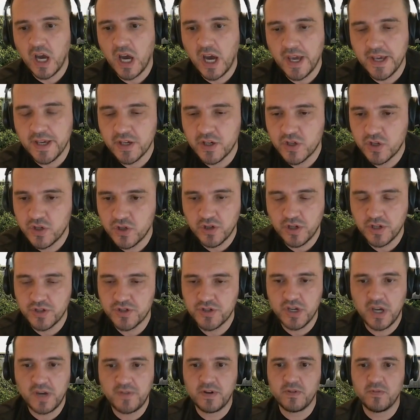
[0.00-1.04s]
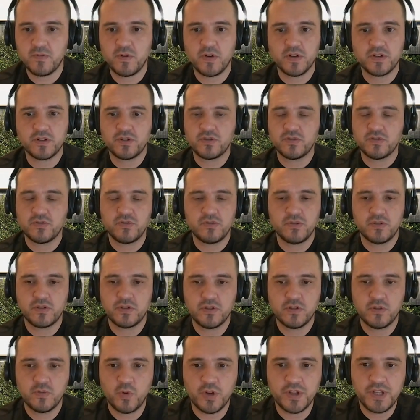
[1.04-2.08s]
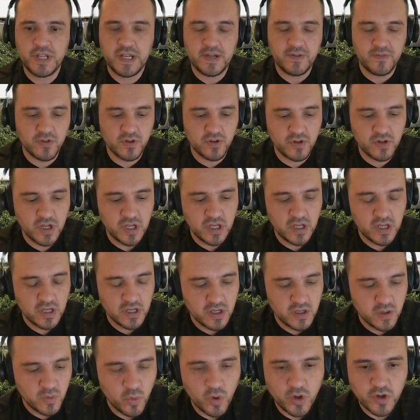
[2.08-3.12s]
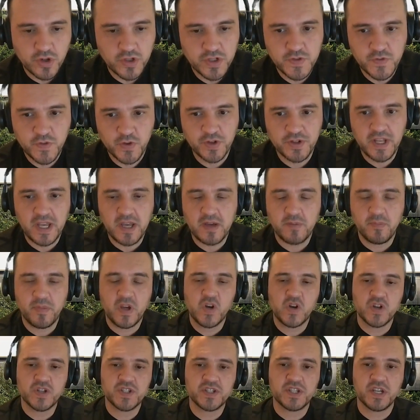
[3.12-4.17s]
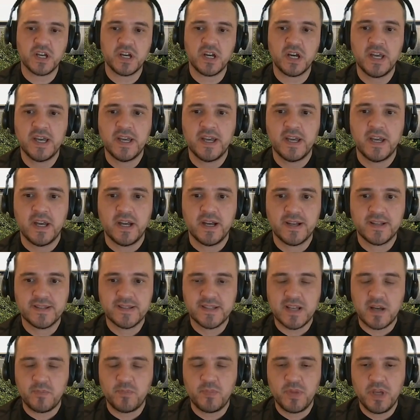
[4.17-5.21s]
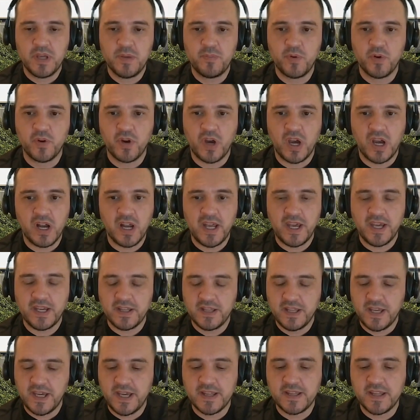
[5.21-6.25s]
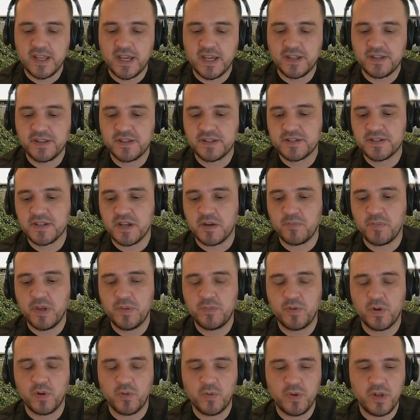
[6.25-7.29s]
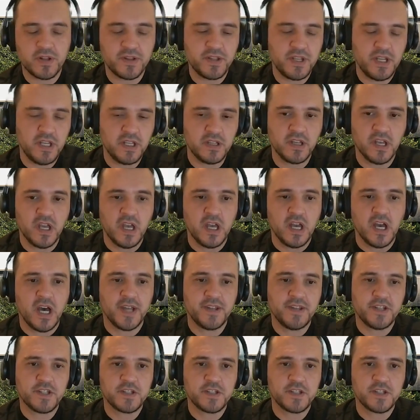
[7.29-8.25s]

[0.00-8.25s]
I encourage everyone to do whatever works for them because uh, uh, some people are like that, and some people will need a